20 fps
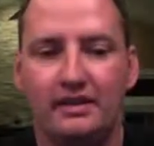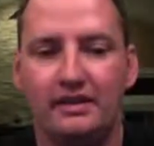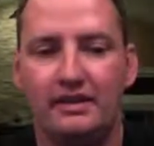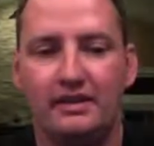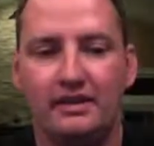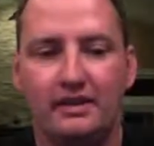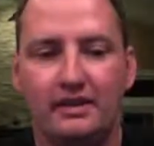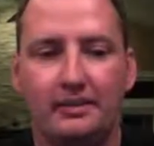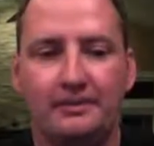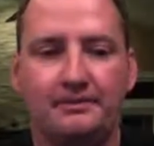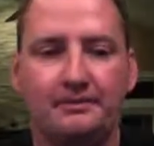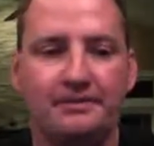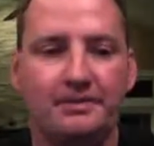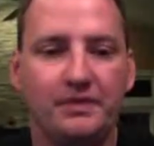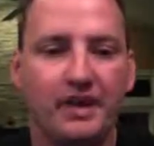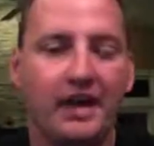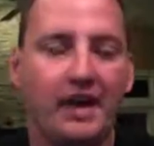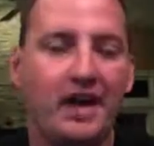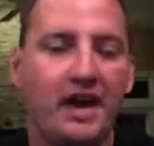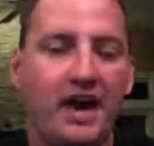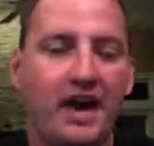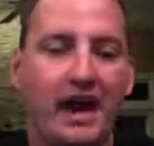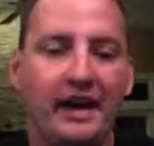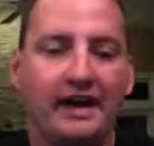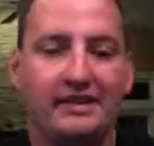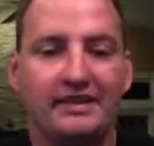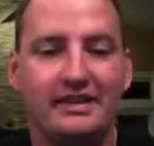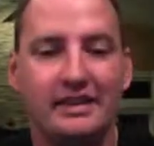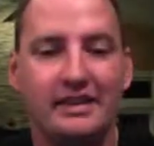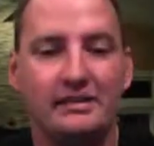So, I
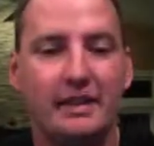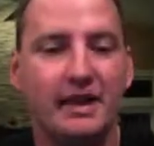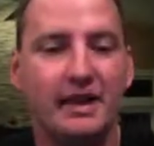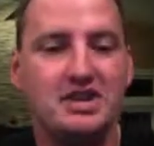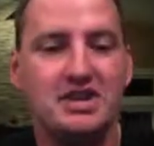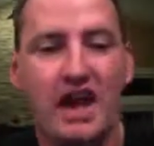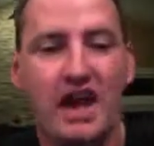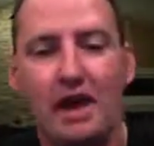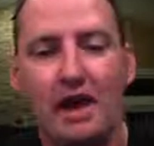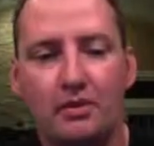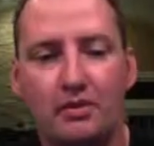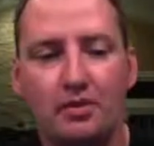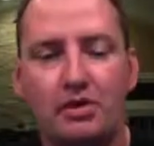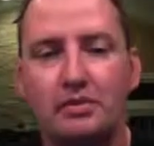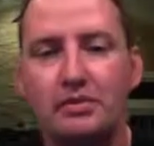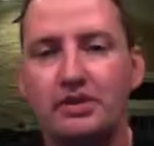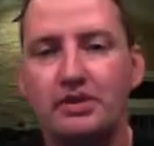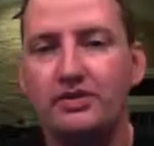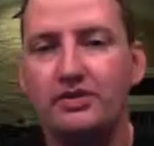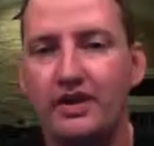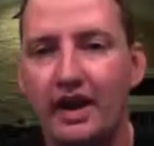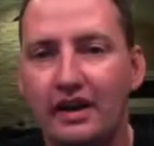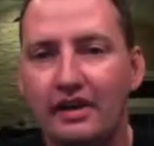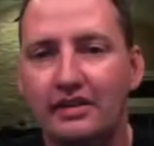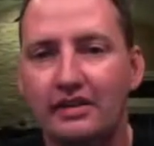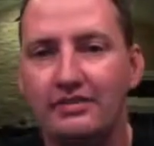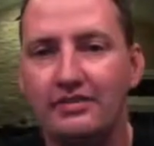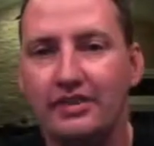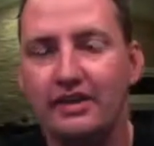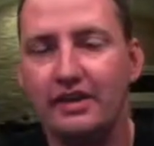can see my chat room is finally
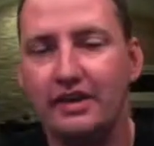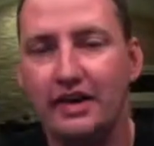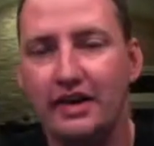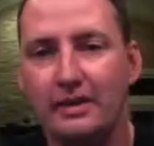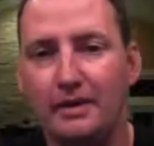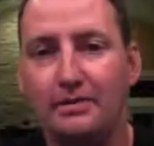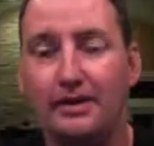filling up.